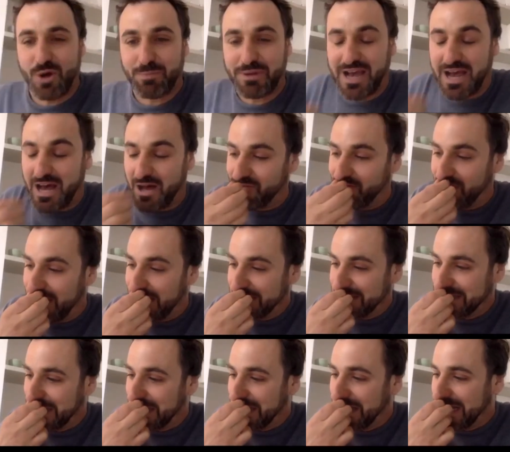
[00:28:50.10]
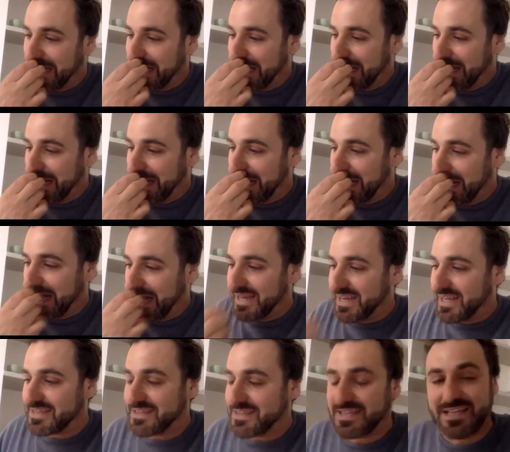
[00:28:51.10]
bit out of hand. And
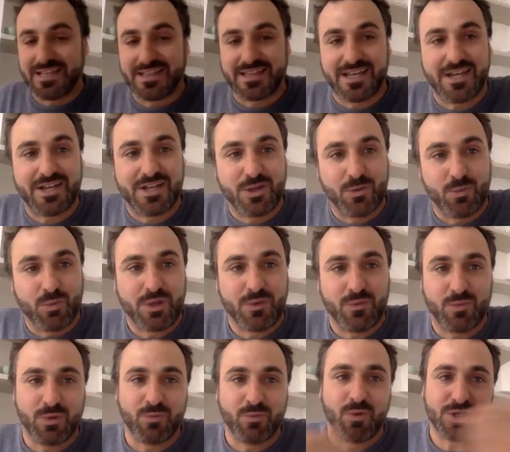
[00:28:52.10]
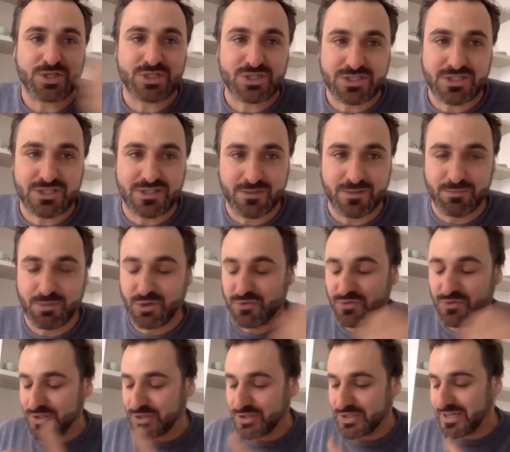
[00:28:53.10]
I think that we watched the movie
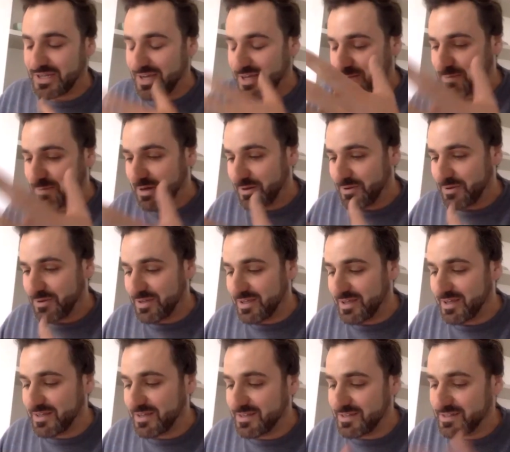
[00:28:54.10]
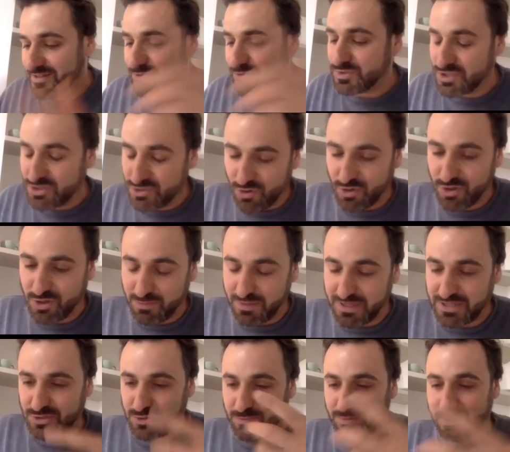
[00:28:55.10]
the other night about, and there was a
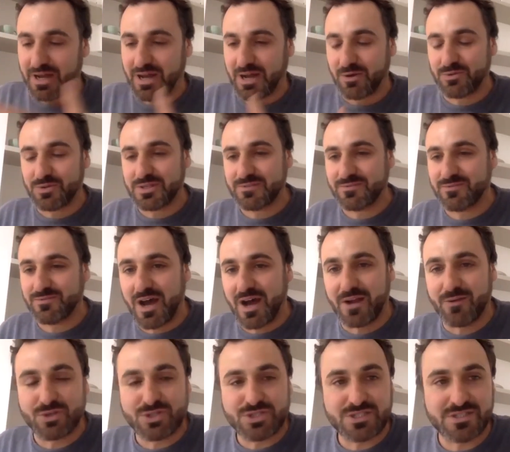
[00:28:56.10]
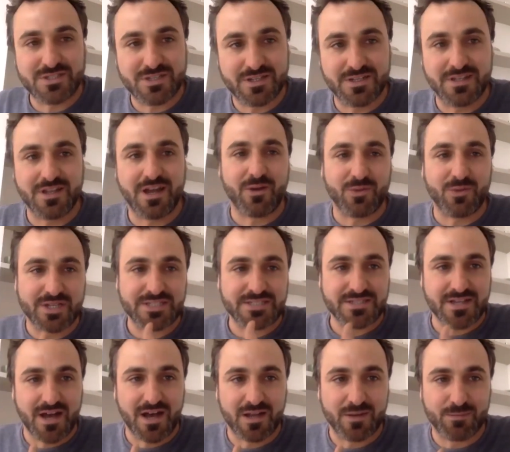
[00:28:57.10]
documentary about how the virus, how they
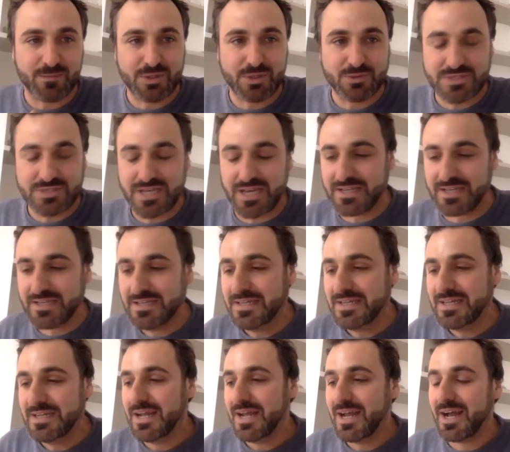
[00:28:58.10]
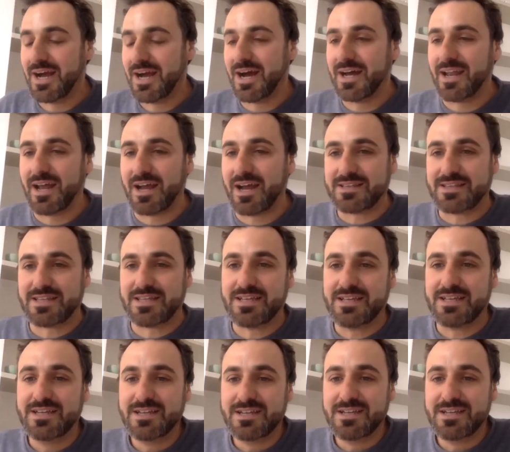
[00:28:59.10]
start and mutate. And I think,